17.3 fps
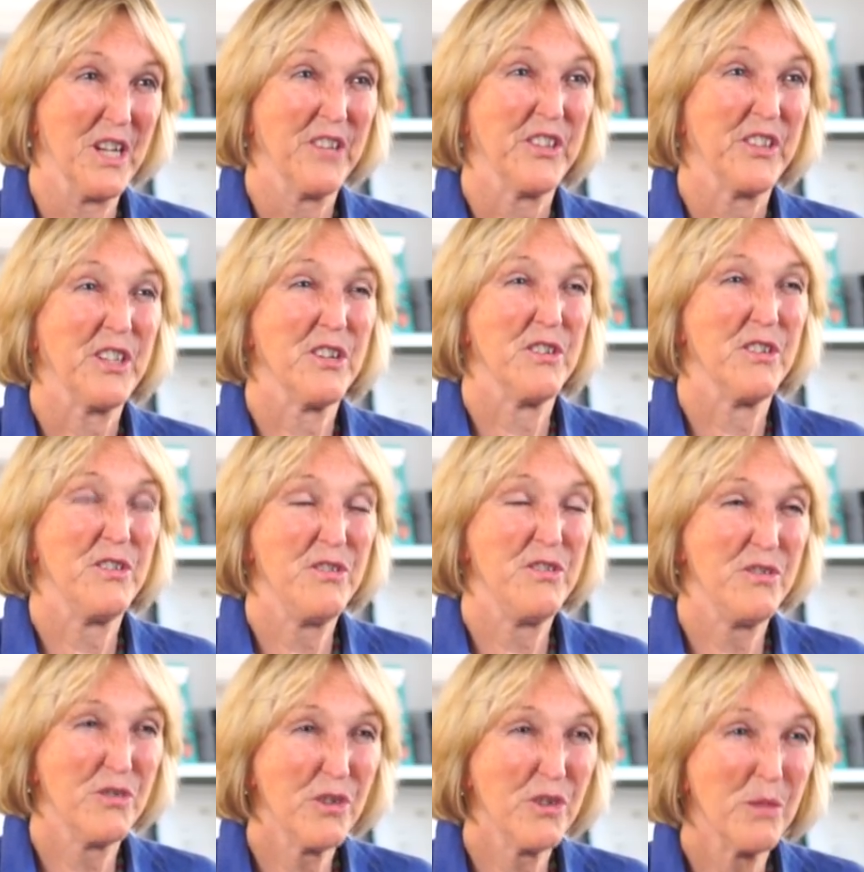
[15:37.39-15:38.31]
The
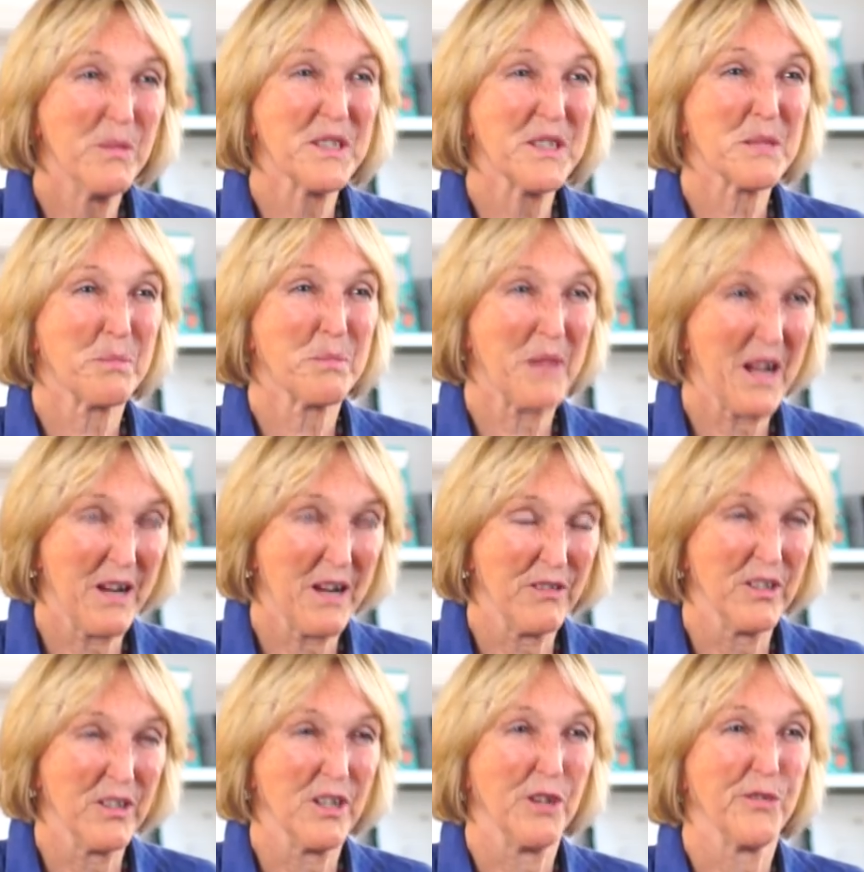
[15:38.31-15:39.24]
enormous
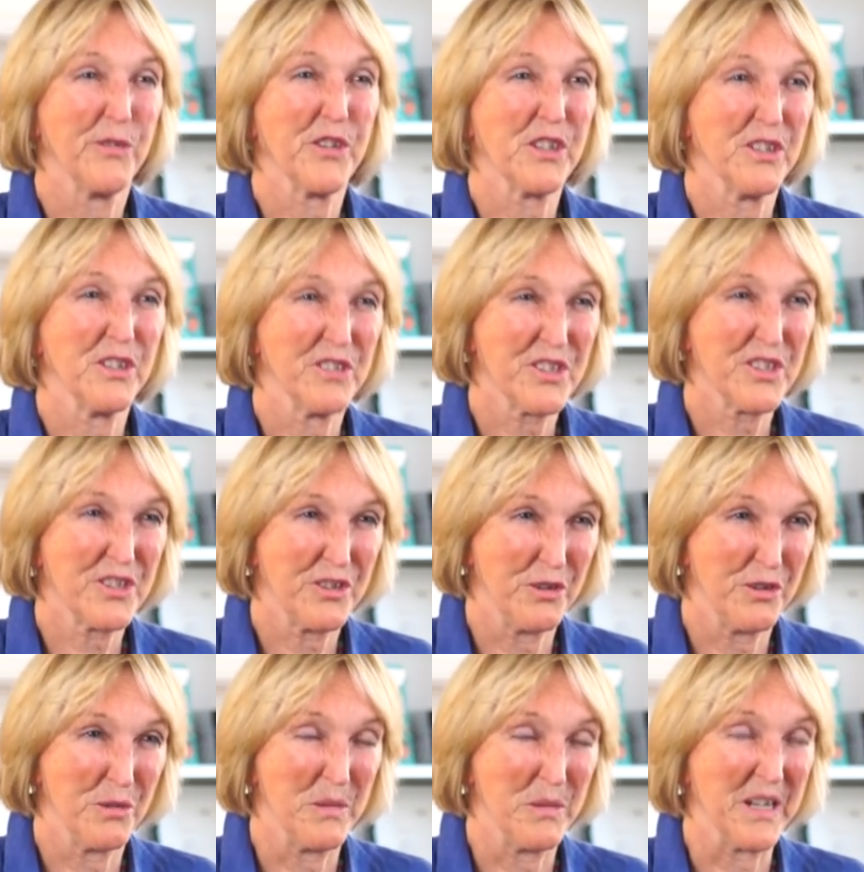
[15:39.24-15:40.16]
power of the
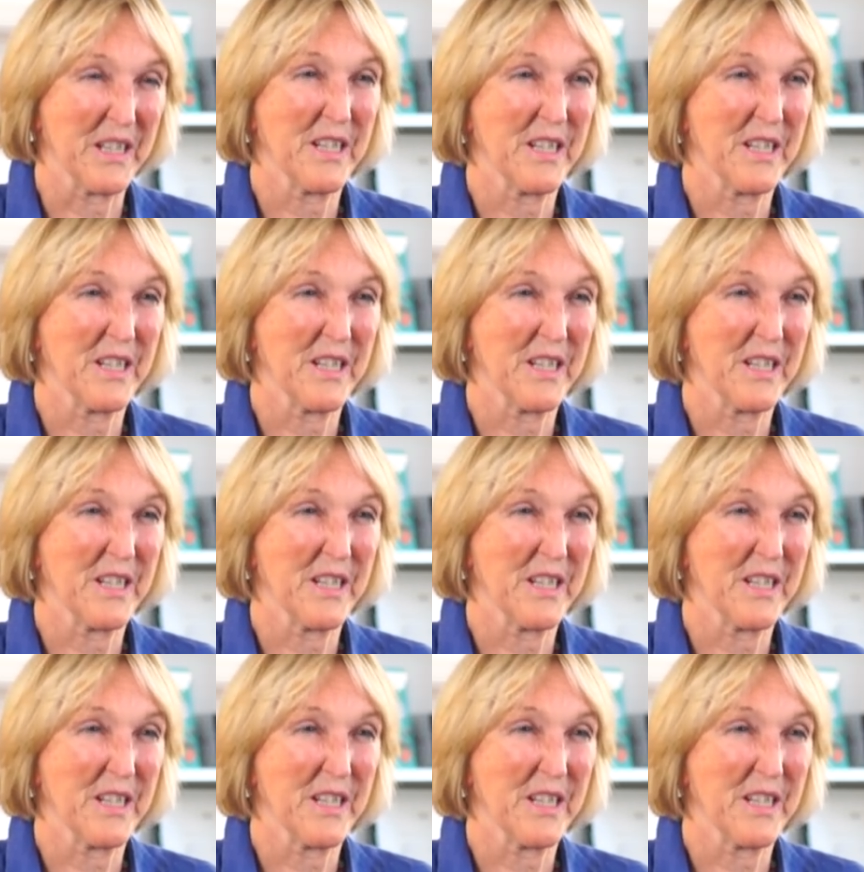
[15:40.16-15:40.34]
consumer